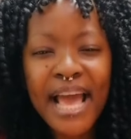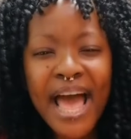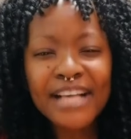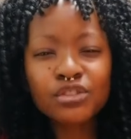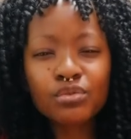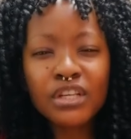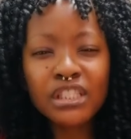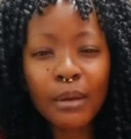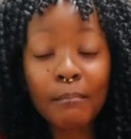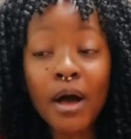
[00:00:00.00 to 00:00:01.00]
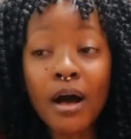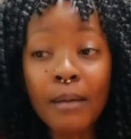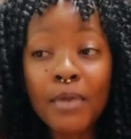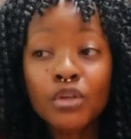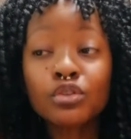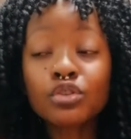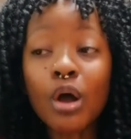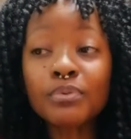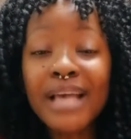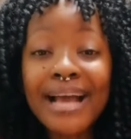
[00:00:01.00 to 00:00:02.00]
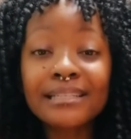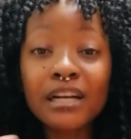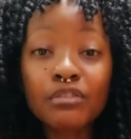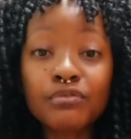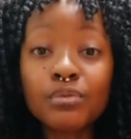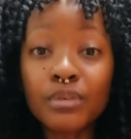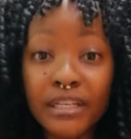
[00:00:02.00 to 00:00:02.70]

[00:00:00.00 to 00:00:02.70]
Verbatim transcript: as soon as their mom stops acting a fool.